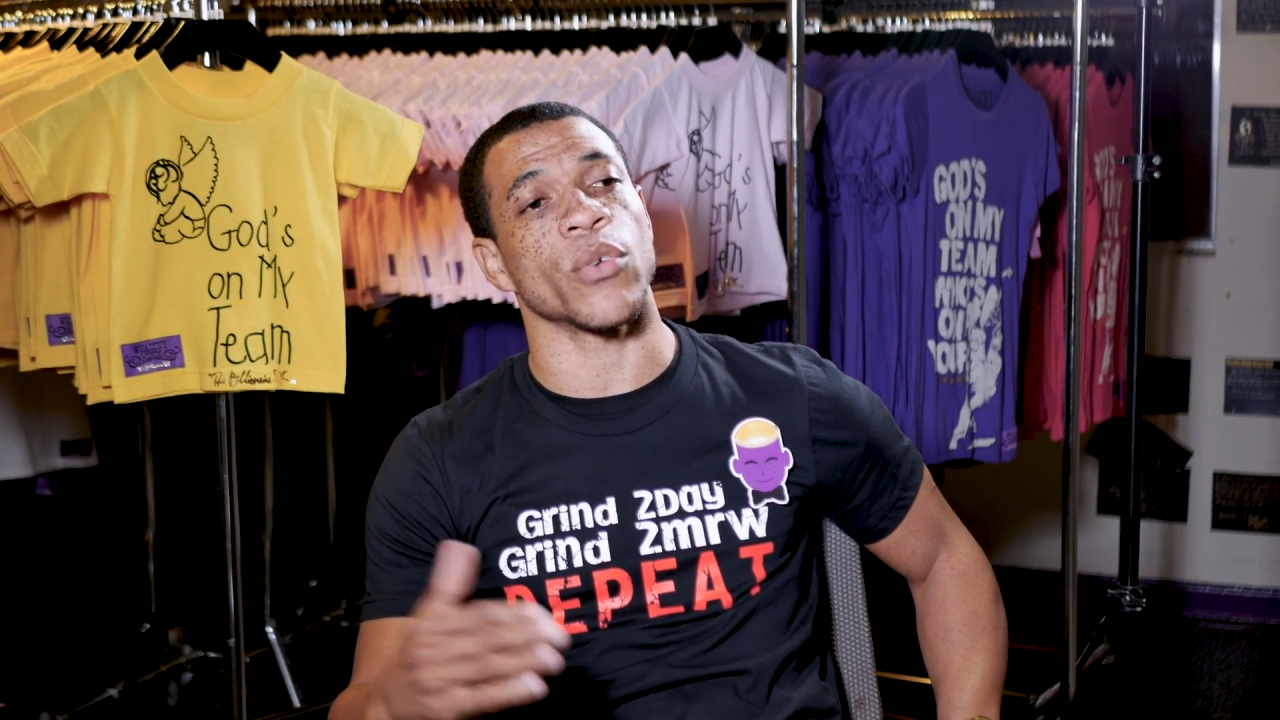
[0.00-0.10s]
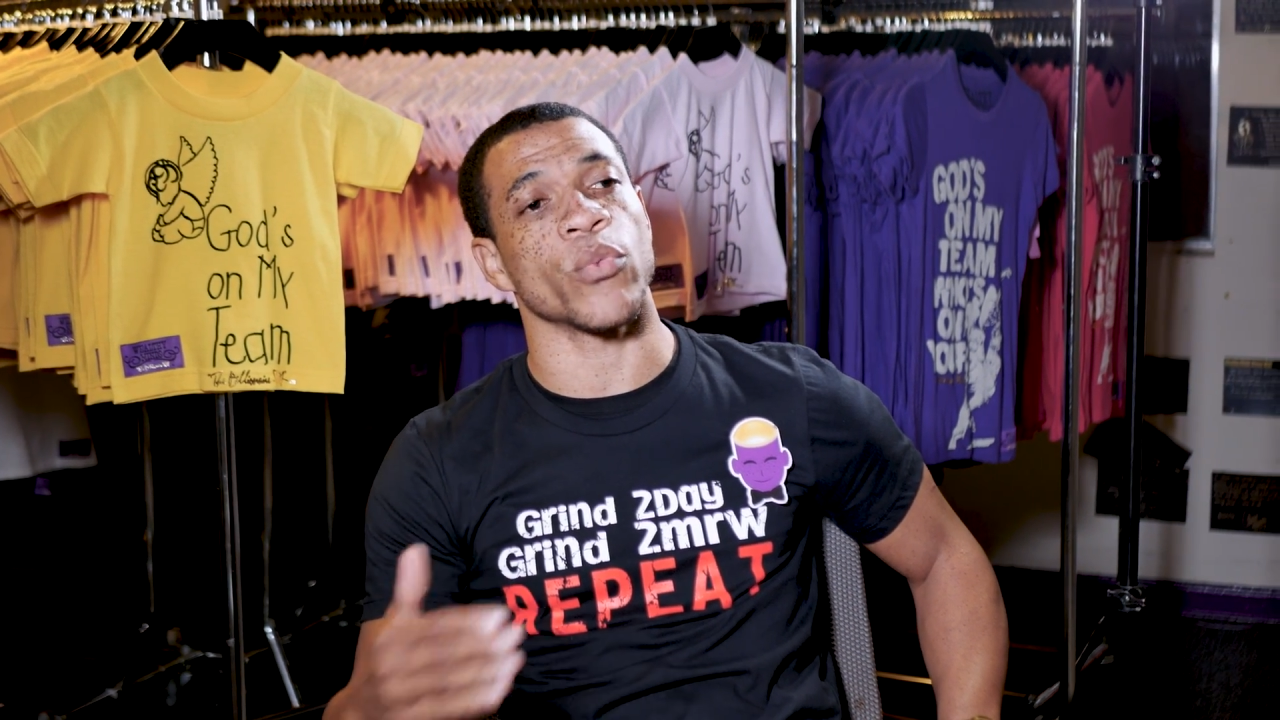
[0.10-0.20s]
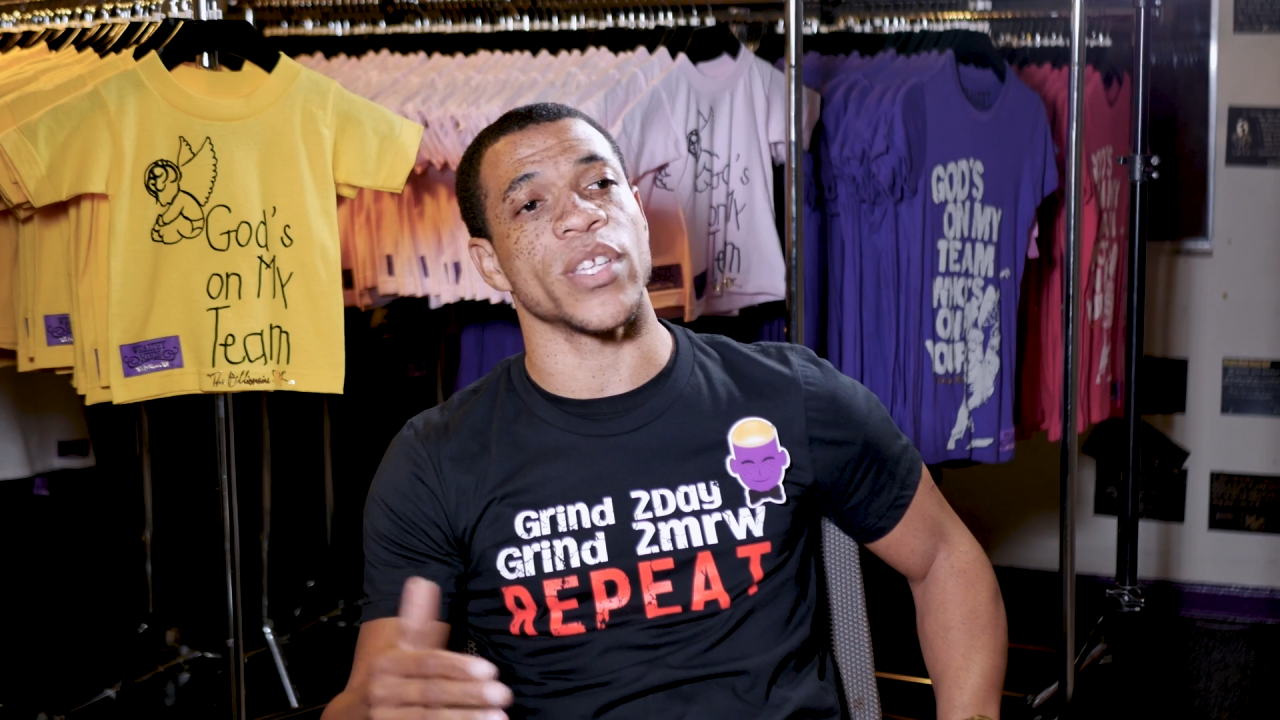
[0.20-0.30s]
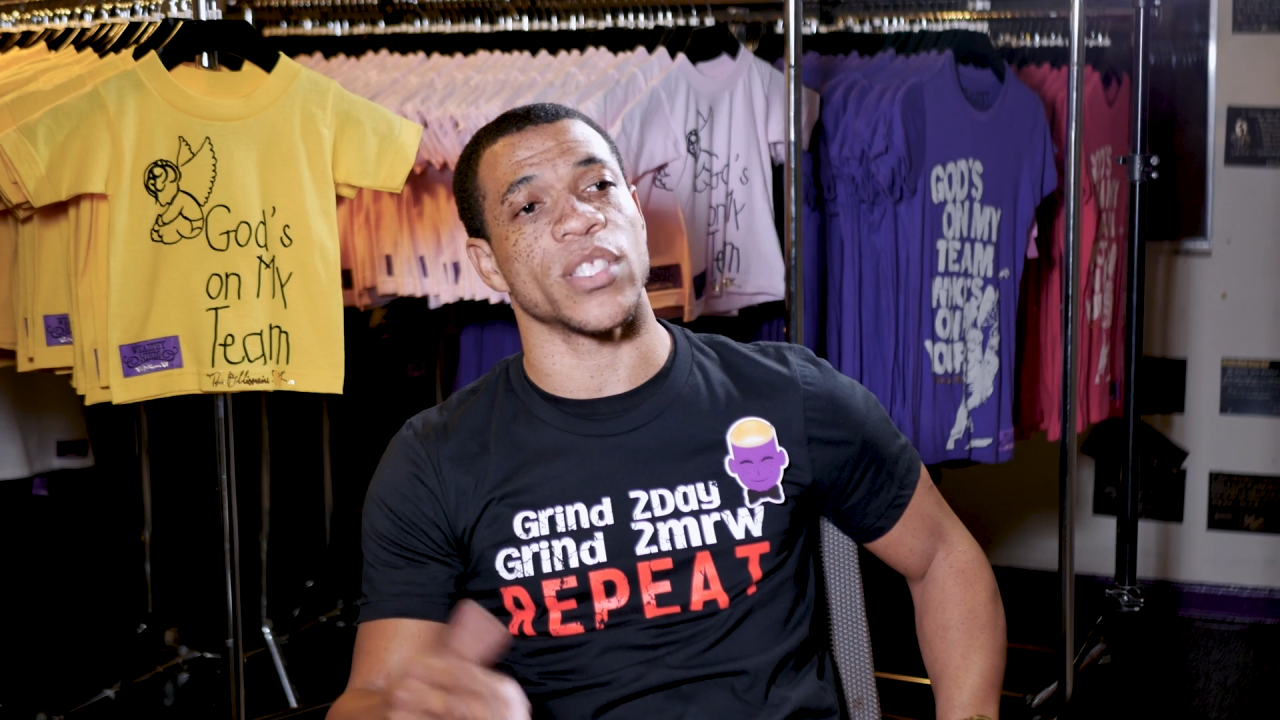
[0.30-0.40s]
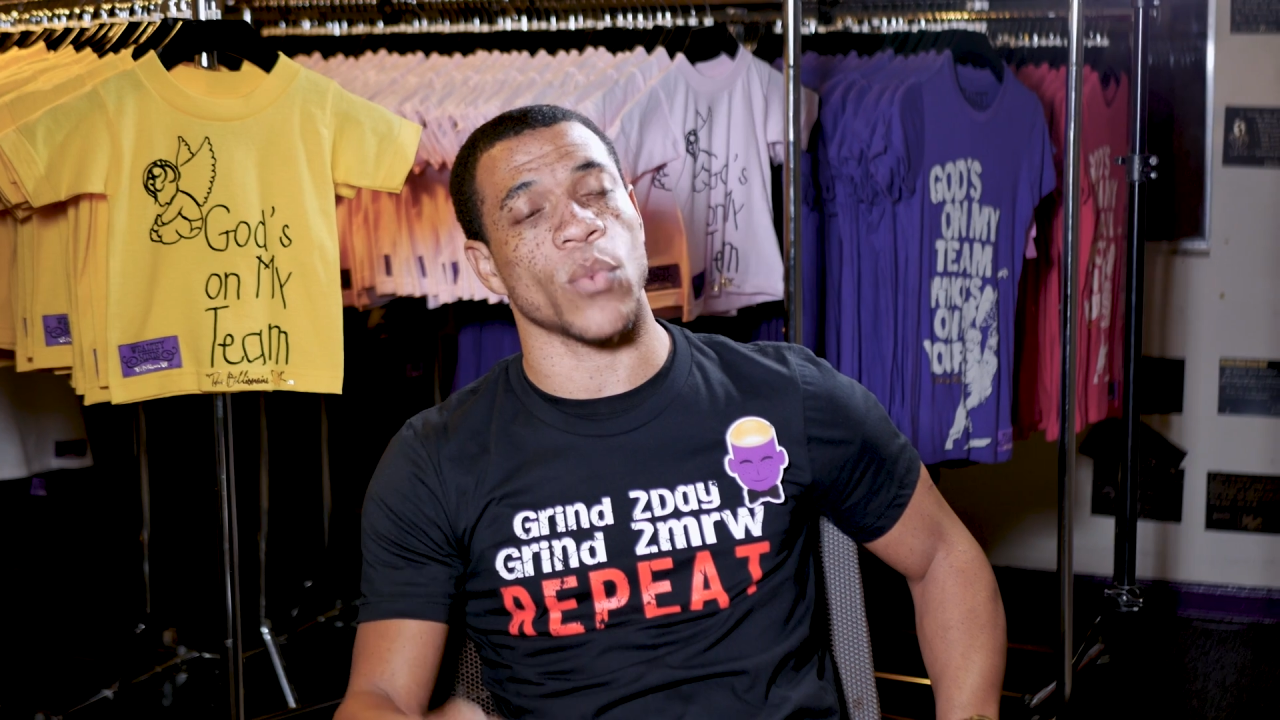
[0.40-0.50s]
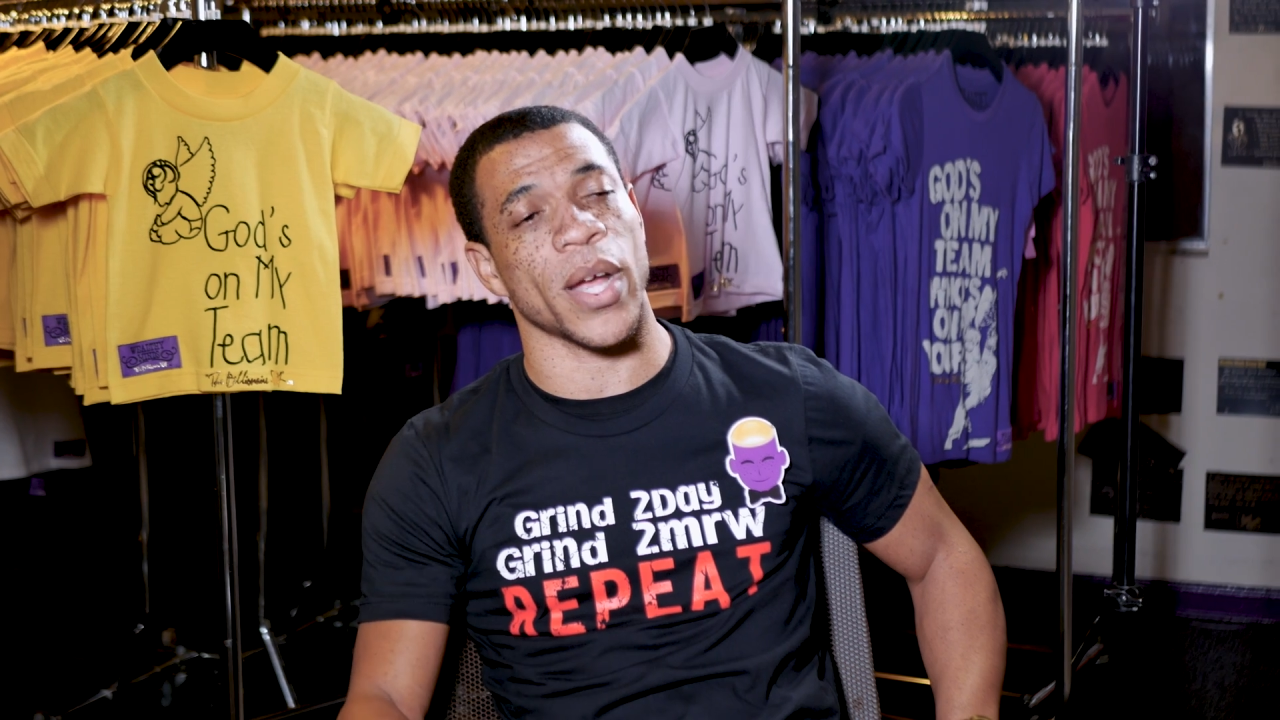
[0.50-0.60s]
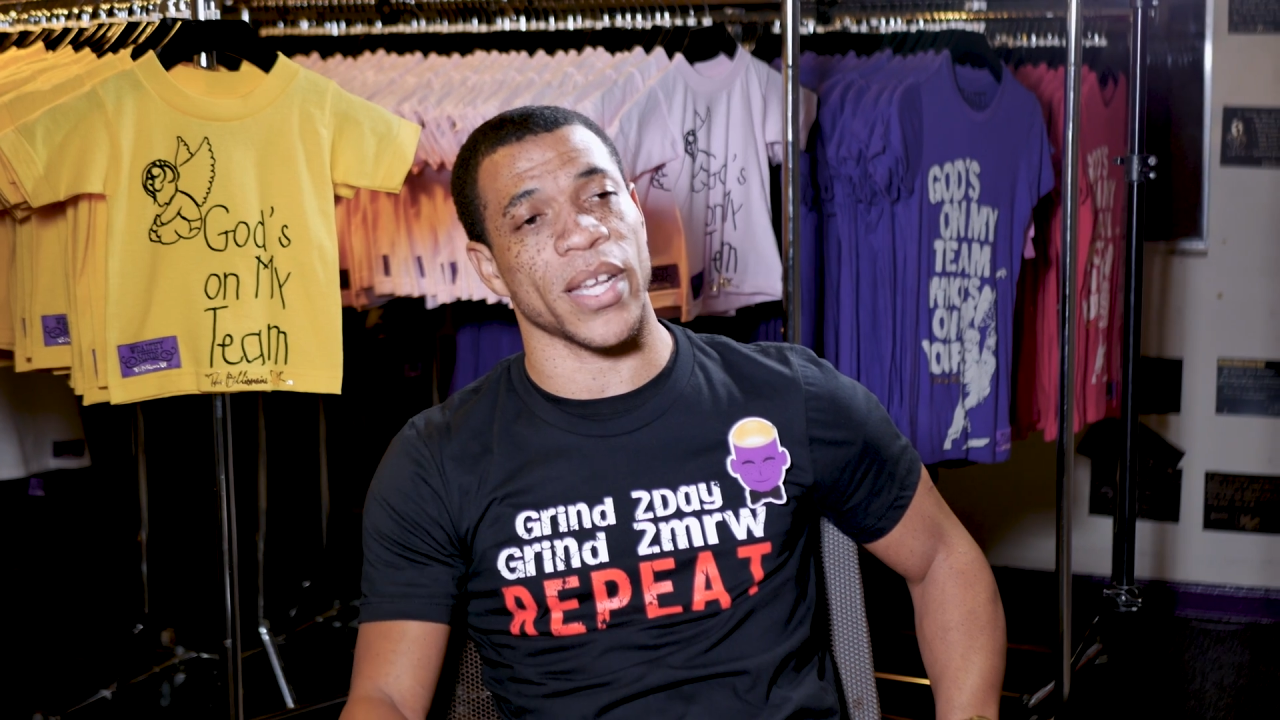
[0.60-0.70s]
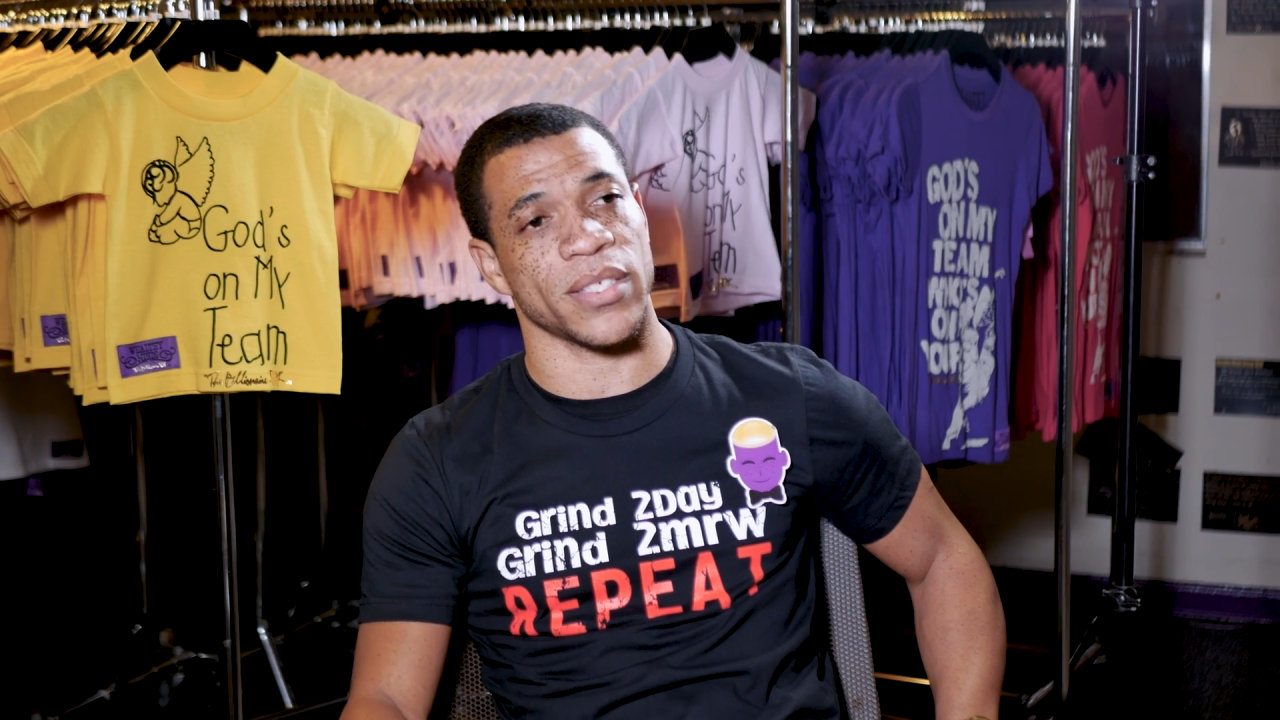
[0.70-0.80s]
reason why they're